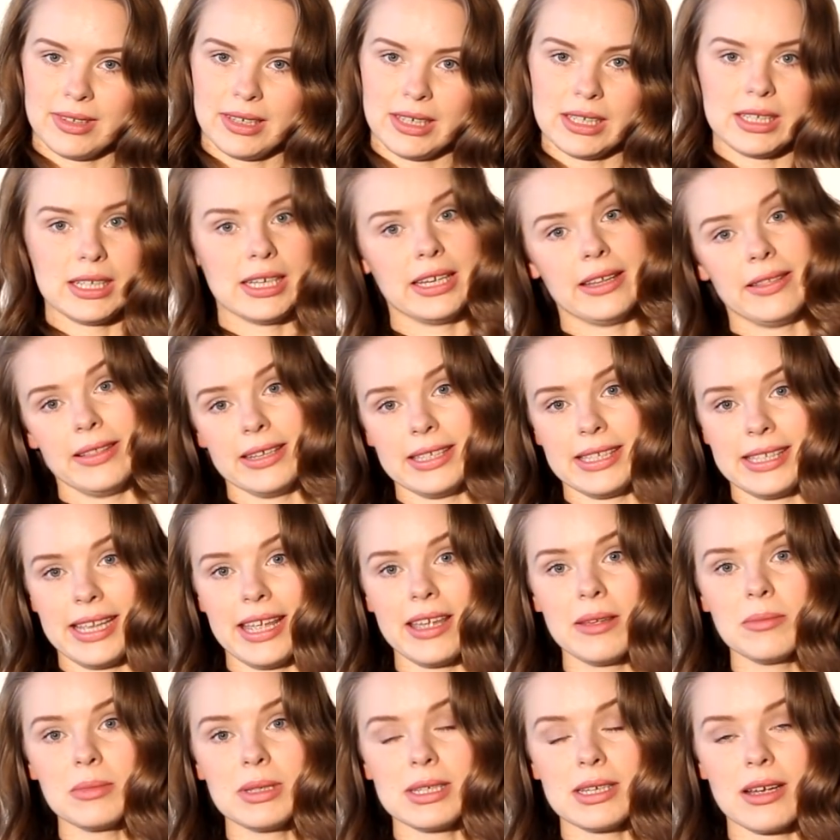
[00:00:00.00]
And in the
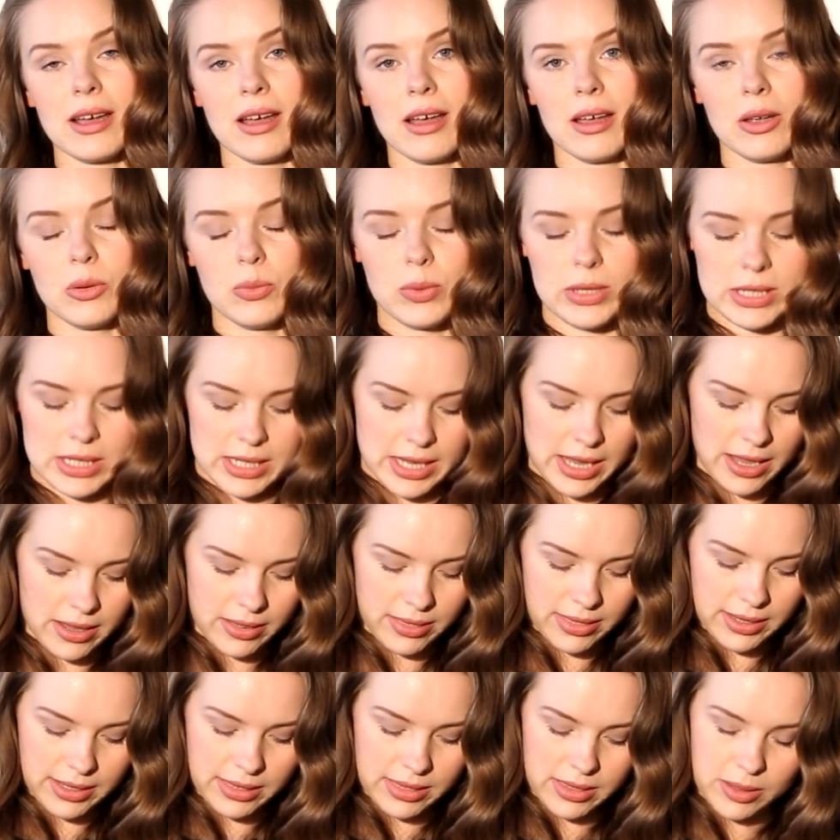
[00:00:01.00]
same time, we said
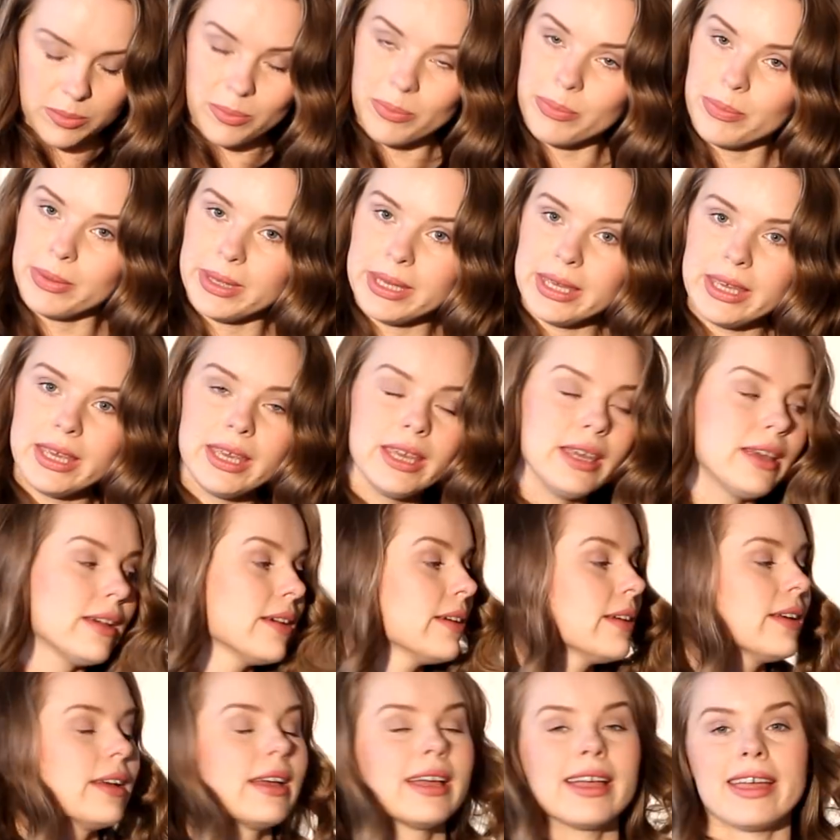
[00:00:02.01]
that the B
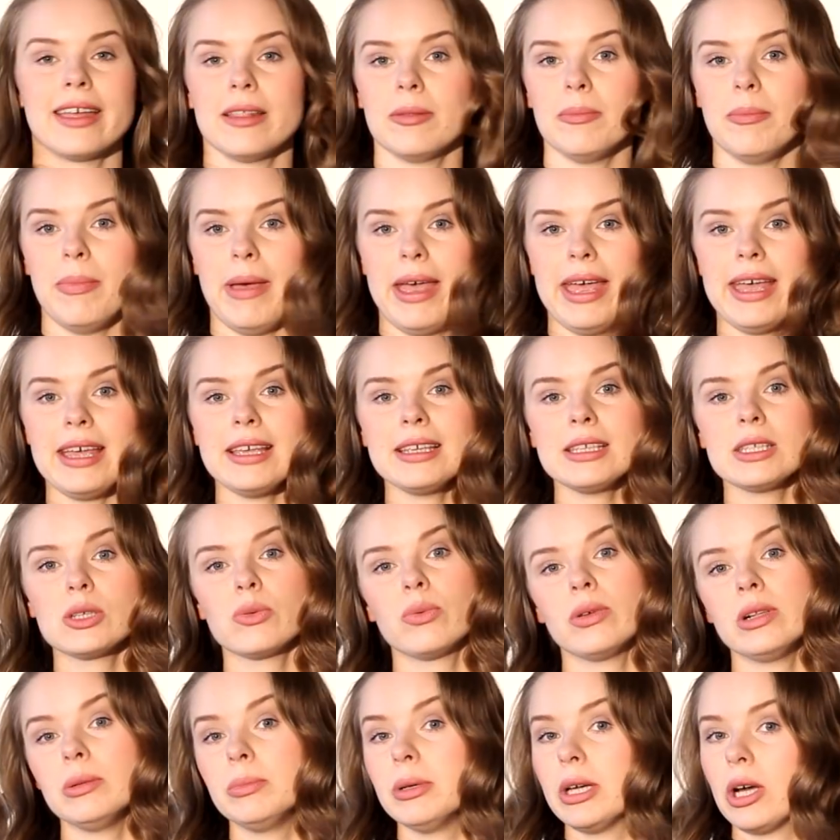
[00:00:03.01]
and bass
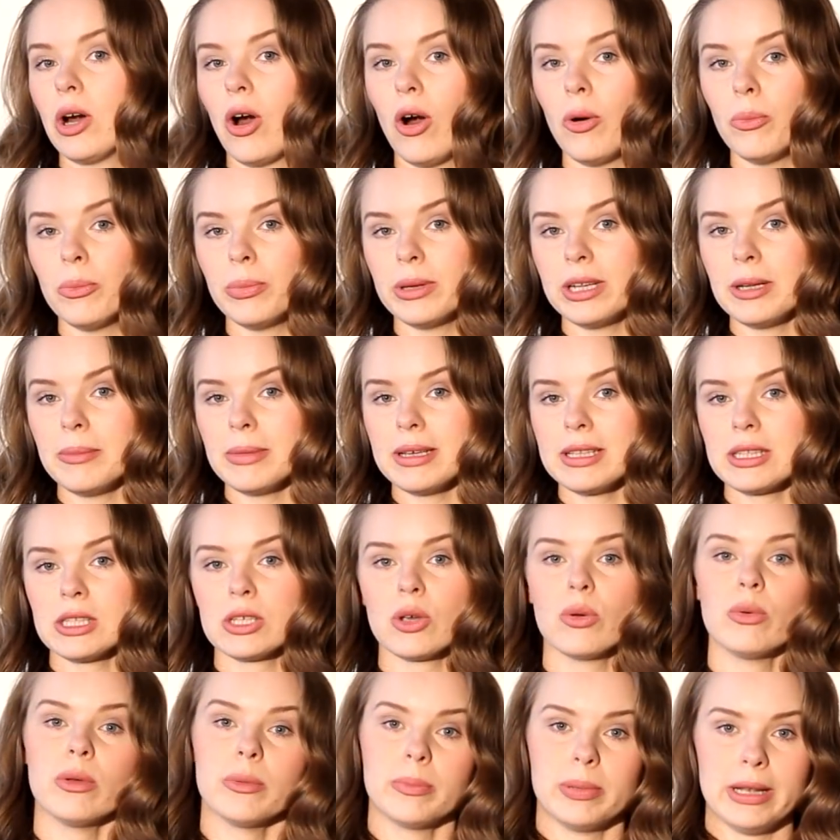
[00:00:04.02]
will be accompaniment,
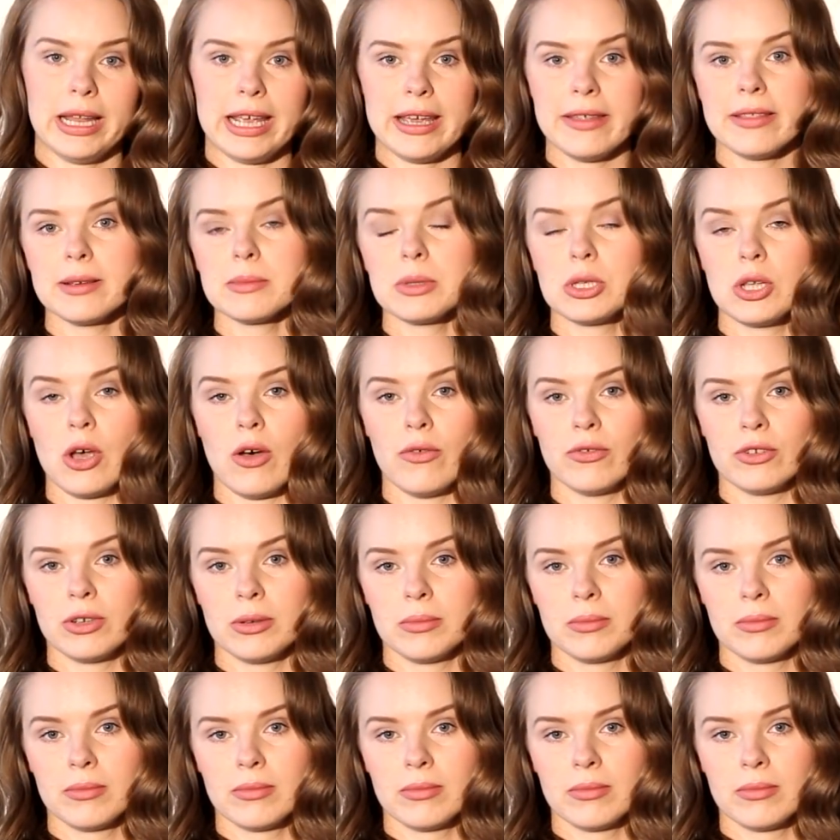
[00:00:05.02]
so we play them soft.